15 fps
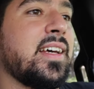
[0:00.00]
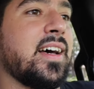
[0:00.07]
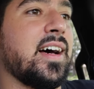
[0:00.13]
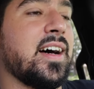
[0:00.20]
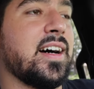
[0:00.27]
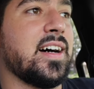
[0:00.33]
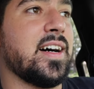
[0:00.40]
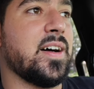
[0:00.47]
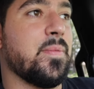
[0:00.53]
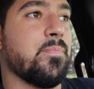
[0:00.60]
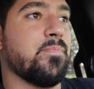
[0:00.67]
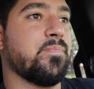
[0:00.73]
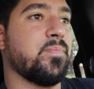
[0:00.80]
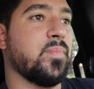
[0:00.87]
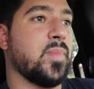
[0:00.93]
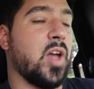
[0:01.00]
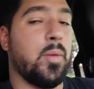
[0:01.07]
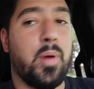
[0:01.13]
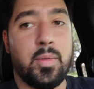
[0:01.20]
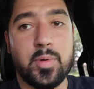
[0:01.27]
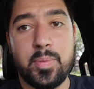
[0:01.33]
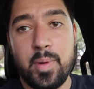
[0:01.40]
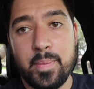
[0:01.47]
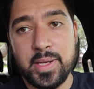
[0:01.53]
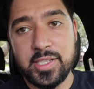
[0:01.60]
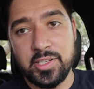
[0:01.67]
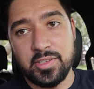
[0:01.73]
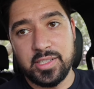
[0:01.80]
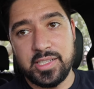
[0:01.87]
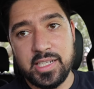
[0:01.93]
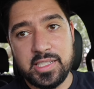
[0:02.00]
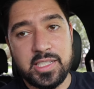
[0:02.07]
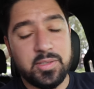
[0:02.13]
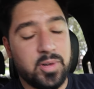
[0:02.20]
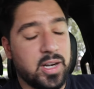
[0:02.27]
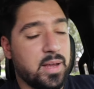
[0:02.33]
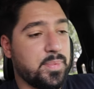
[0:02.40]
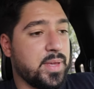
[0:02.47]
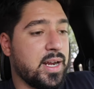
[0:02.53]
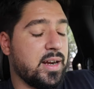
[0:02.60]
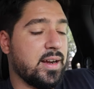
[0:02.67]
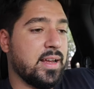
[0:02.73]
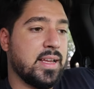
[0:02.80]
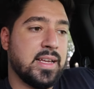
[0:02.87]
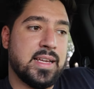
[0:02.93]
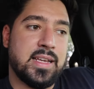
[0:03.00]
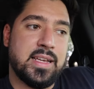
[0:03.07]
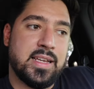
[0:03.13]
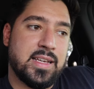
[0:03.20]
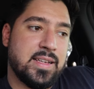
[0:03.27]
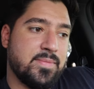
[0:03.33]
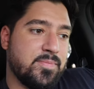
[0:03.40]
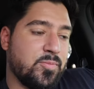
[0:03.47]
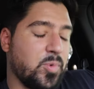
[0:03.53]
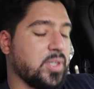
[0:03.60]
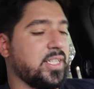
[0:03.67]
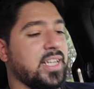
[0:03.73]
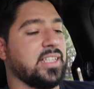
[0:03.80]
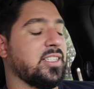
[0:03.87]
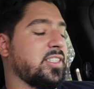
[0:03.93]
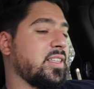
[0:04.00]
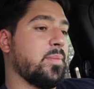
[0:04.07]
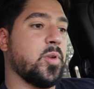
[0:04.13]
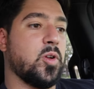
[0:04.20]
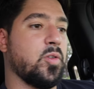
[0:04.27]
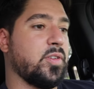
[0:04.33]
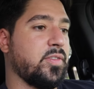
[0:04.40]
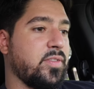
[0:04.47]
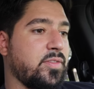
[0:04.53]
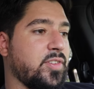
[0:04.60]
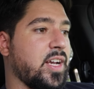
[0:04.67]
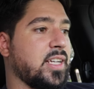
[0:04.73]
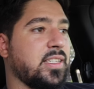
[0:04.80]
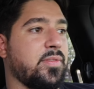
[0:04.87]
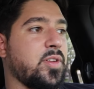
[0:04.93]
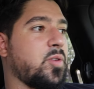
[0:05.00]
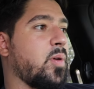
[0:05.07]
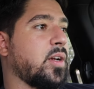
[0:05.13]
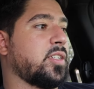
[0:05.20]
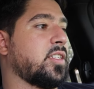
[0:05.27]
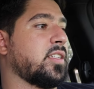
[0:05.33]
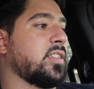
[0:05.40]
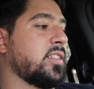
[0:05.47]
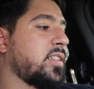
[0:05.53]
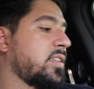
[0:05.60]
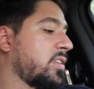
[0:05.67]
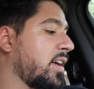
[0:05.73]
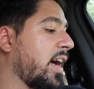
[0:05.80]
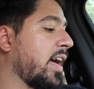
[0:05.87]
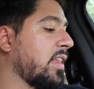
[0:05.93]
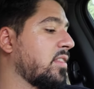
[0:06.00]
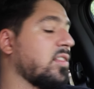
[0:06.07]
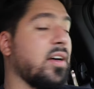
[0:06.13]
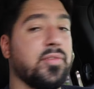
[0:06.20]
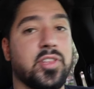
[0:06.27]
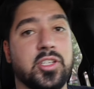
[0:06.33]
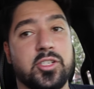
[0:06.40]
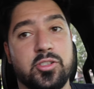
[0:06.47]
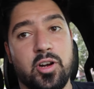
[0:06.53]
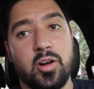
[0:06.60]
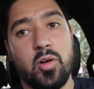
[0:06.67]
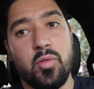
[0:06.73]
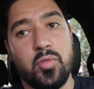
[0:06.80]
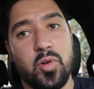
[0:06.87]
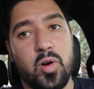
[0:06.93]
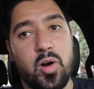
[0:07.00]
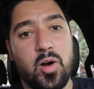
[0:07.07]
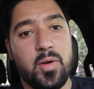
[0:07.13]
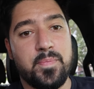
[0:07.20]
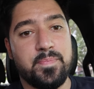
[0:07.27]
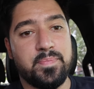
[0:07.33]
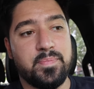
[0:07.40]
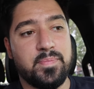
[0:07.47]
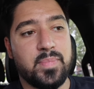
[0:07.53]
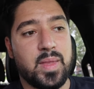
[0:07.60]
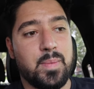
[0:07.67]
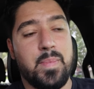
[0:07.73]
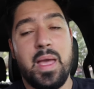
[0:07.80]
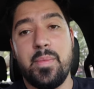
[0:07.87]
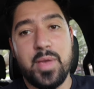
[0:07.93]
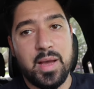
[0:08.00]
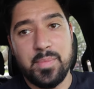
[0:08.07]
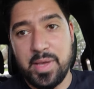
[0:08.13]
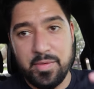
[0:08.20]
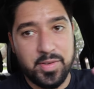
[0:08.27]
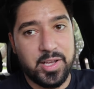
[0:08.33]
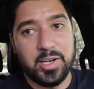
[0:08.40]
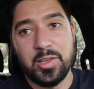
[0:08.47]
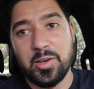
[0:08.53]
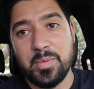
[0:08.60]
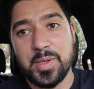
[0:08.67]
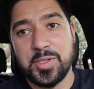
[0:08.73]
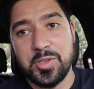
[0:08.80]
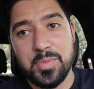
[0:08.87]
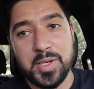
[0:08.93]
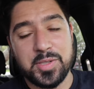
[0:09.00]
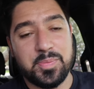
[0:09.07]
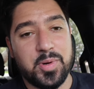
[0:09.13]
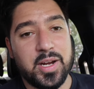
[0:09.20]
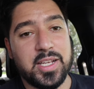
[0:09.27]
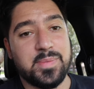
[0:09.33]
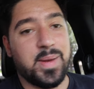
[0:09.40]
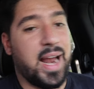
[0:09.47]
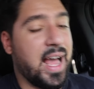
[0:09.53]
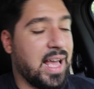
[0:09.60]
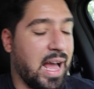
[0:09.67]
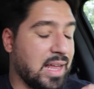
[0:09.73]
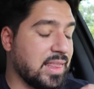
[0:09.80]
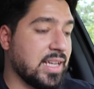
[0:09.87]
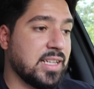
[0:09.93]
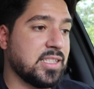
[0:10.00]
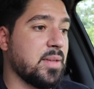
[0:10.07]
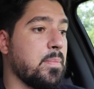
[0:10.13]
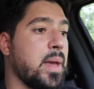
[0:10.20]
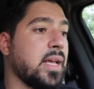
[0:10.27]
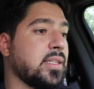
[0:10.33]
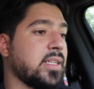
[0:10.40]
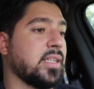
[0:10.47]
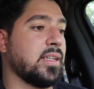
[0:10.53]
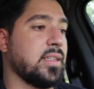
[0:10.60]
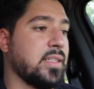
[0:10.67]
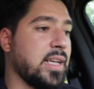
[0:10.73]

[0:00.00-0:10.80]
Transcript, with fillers: Um, I'll probably put my 0 to 60 run up there. Once again, just let me know if you guys have any questions. I love this truck overall maybe I'm giving it a little bit too much praise, but I, I think it's amazing.